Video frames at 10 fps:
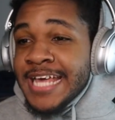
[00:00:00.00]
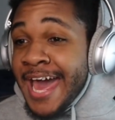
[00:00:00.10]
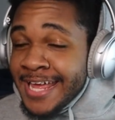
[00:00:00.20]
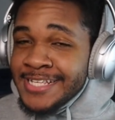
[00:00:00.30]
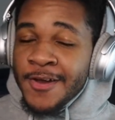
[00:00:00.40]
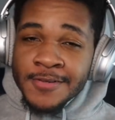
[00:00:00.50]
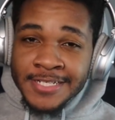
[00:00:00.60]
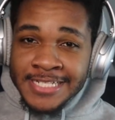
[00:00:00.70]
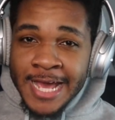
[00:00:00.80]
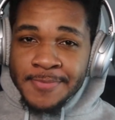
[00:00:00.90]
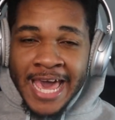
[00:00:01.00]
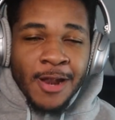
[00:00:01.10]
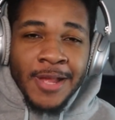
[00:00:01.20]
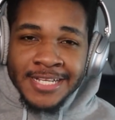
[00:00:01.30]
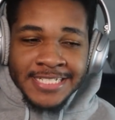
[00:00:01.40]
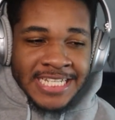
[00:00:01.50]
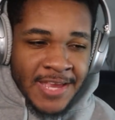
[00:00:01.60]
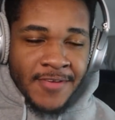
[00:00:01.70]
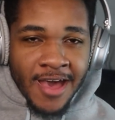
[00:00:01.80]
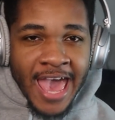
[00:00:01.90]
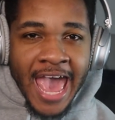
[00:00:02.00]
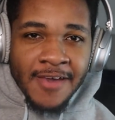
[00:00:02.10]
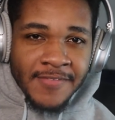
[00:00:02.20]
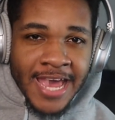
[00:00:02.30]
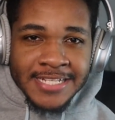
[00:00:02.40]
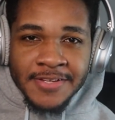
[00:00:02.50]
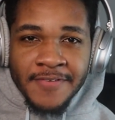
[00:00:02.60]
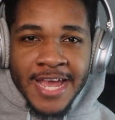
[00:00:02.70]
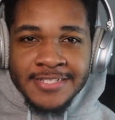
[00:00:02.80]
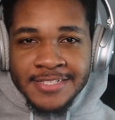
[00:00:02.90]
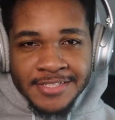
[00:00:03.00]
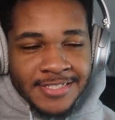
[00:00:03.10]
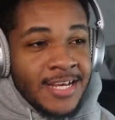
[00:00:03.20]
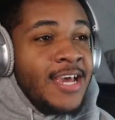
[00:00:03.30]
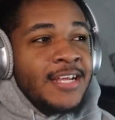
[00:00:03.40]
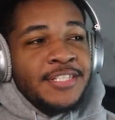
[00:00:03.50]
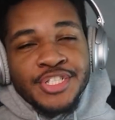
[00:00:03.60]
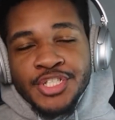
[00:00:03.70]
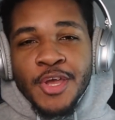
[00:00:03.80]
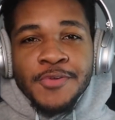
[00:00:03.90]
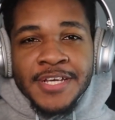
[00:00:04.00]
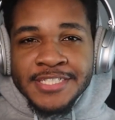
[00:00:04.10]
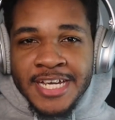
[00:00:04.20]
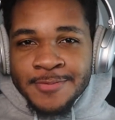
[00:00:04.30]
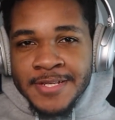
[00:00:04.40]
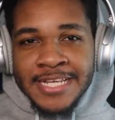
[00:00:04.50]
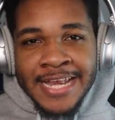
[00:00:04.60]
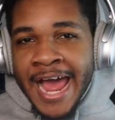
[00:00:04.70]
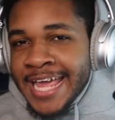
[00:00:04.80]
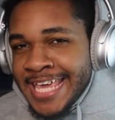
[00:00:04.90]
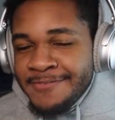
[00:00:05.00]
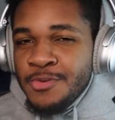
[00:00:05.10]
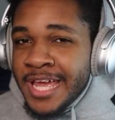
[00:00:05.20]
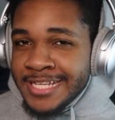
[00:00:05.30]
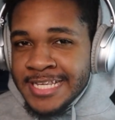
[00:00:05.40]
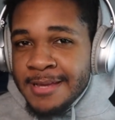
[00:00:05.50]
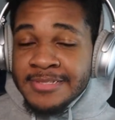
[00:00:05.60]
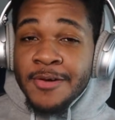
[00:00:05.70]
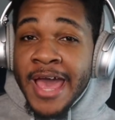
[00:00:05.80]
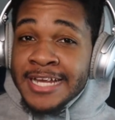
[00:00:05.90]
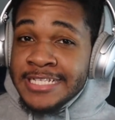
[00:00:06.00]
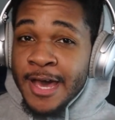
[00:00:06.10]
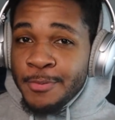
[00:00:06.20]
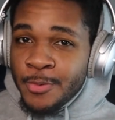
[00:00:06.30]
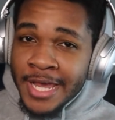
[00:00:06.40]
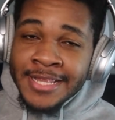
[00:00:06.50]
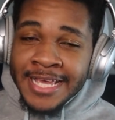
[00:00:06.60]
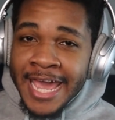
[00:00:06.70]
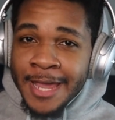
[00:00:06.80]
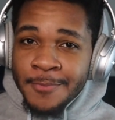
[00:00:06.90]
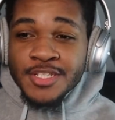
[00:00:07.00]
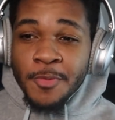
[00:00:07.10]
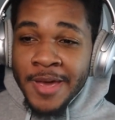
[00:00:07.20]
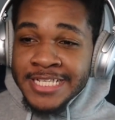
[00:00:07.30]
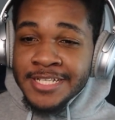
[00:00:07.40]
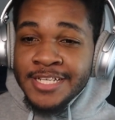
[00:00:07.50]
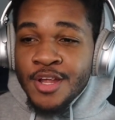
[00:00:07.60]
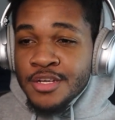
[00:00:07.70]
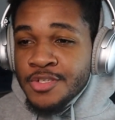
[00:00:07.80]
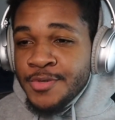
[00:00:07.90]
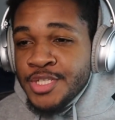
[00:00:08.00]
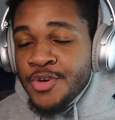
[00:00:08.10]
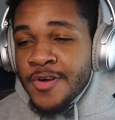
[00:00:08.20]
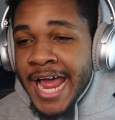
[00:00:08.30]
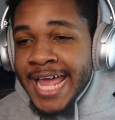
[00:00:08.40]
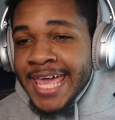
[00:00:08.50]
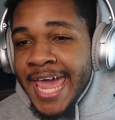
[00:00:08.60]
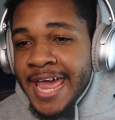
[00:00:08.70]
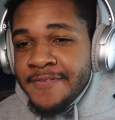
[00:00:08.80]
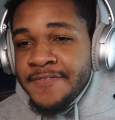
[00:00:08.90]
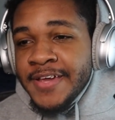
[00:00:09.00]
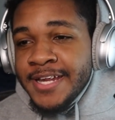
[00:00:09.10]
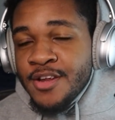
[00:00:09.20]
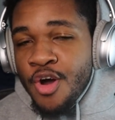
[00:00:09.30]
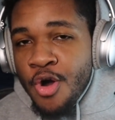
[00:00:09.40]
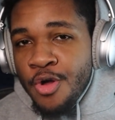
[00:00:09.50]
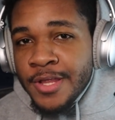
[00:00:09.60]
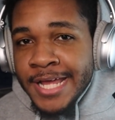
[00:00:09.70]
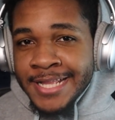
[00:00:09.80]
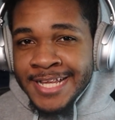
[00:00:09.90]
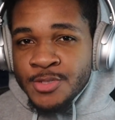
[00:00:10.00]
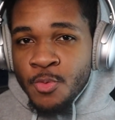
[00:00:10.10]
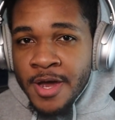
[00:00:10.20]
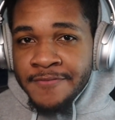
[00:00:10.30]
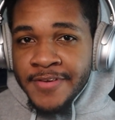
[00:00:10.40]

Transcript: I like to go into depth. I don't like to just give y'all a half-ass advice and just show you the adjustments and not give you like tips that will actually help you in the game. So basically, long story short, I can't fit it all in this one